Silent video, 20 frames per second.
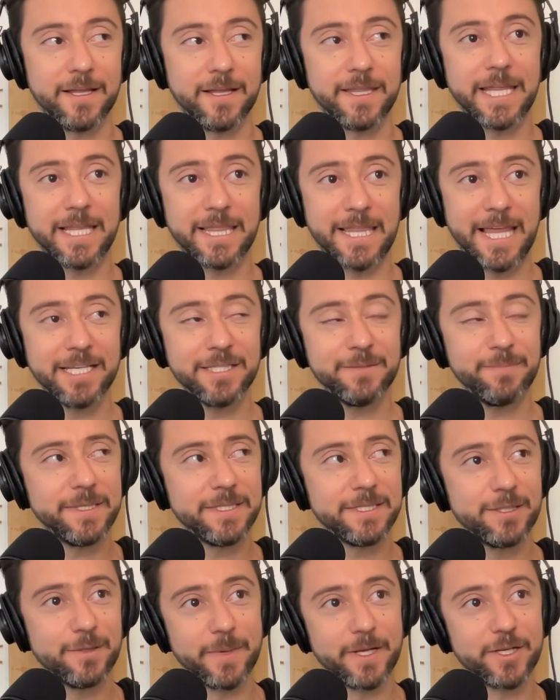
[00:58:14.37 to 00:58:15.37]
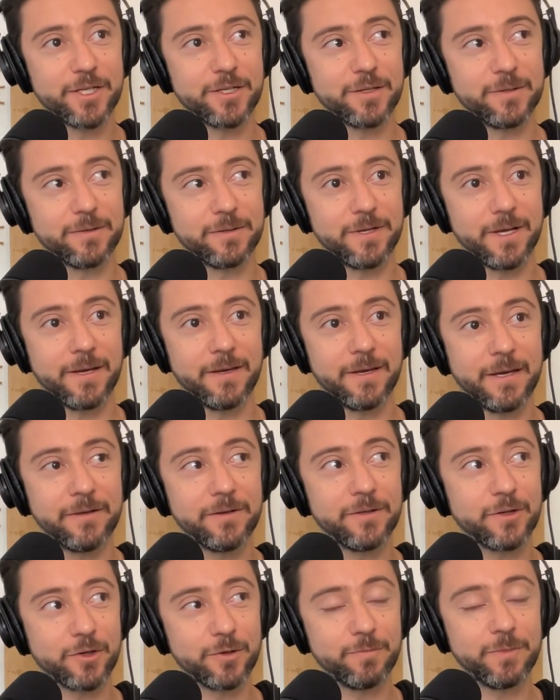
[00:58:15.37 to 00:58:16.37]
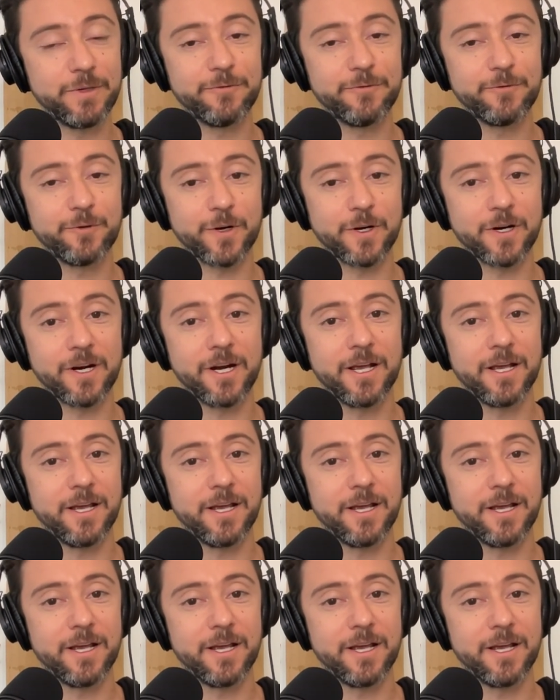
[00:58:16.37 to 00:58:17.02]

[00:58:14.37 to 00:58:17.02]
That last piece you mentioned, I hadn't heard before